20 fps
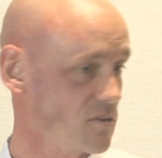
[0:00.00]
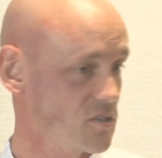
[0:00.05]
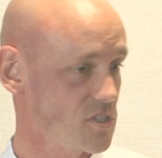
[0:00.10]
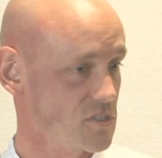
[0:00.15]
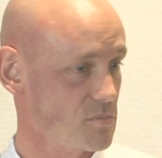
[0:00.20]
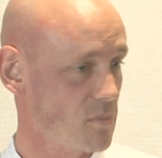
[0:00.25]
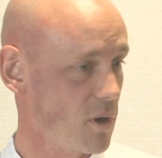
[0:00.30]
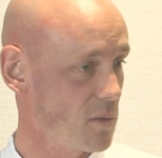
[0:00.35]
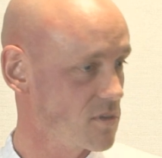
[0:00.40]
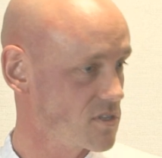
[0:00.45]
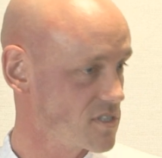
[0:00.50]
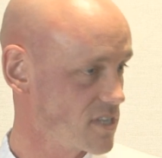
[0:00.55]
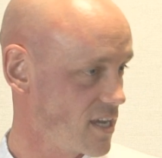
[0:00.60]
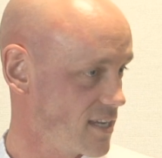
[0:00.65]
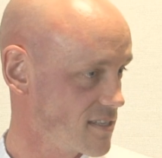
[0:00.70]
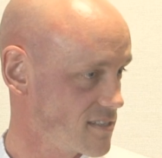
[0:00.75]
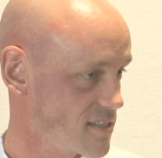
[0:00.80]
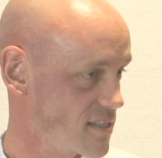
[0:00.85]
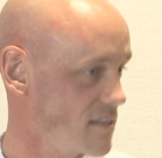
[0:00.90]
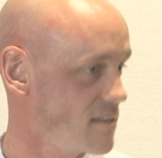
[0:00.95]
just
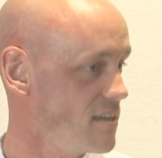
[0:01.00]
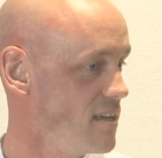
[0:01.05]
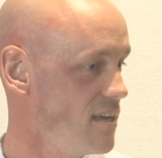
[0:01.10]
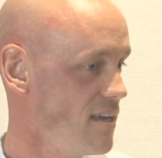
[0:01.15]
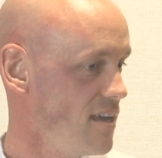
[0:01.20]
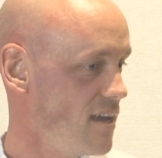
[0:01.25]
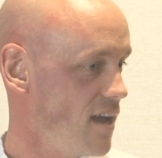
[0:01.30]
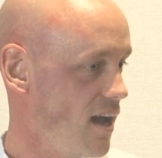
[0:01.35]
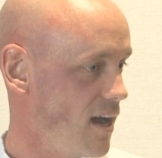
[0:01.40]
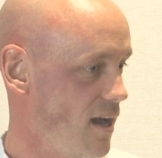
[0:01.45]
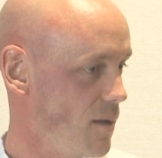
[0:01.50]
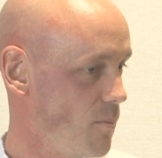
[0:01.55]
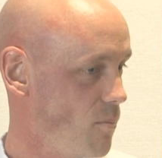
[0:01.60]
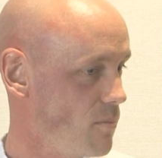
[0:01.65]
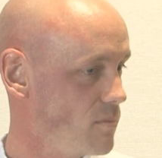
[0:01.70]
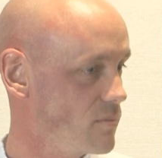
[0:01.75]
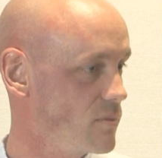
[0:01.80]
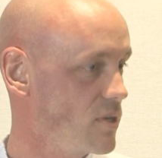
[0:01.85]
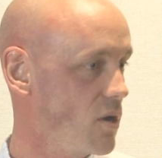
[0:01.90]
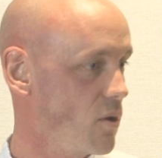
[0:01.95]
publicizing
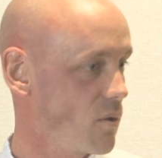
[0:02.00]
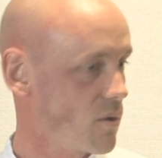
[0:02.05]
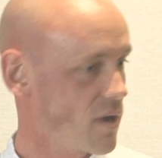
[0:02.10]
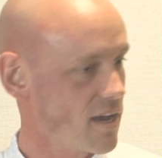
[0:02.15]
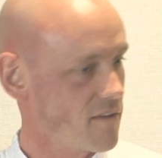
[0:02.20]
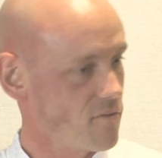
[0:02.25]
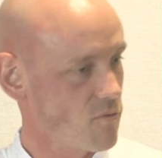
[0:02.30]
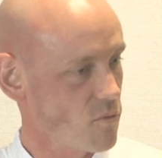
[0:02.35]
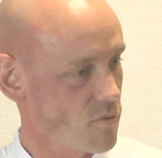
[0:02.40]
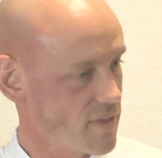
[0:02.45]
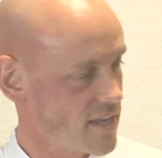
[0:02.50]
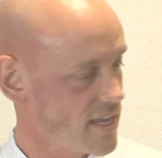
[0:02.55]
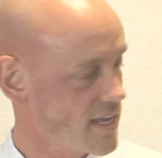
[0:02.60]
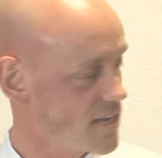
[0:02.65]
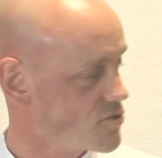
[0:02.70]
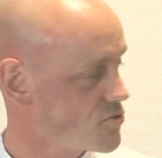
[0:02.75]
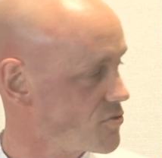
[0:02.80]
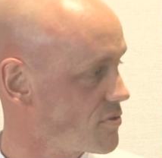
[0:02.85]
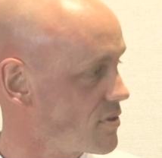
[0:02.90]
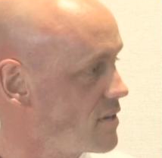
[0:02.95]
kind of the
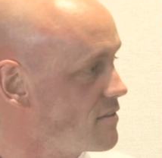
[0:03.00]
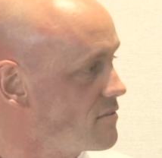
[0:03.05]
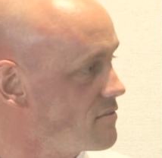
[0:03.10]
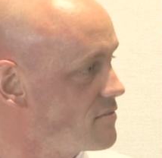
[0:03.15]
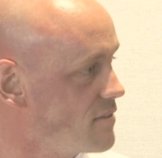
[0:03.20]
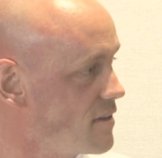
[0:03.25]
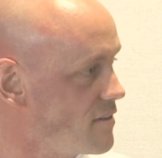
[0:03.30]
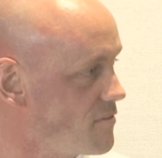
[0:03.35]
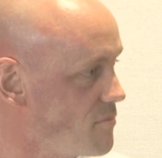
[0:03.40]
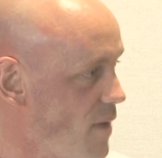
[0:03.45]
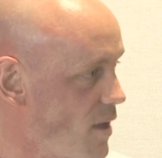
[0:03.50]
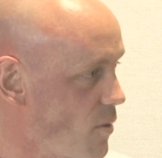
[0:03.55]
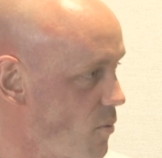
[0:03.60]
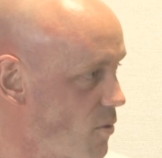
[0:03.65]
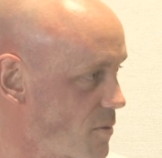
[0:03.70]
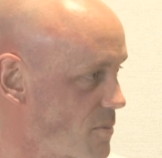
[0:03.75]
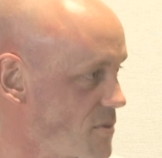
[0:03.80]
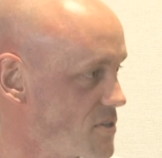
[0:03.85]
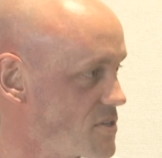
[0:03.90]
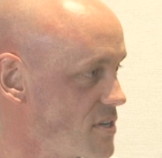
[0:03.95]
history of my
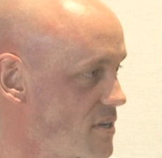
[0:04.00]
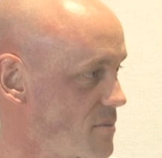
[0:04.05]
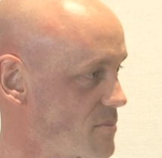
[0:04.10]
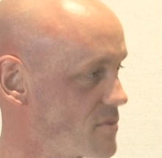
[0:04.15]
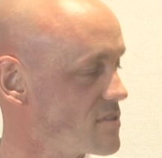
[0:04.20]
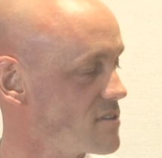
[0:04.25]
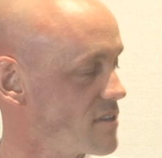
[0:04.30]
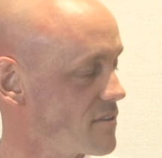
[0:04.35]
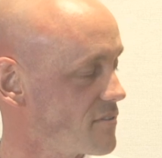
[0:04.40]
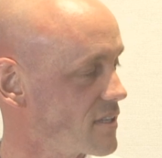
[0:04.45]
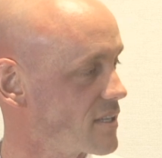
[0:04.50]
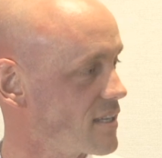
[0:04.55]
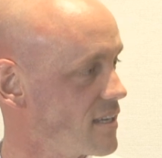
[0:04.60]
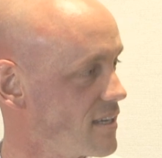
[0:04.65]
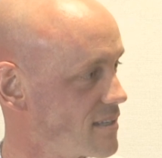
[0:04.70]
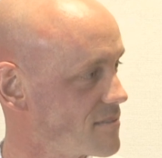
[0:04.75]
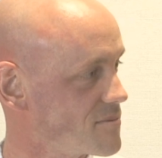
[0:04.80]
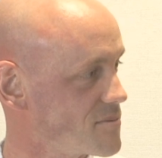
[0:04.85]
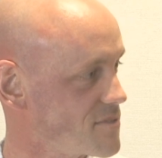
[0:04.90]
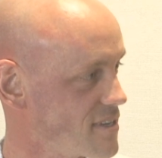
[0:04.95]
workmanship and stuff like
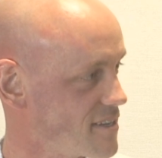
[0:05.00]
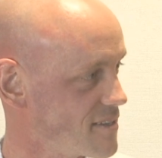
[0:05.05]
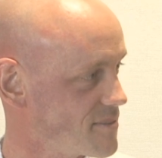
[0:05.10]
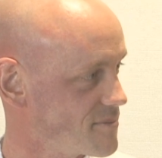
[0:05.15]
that. So.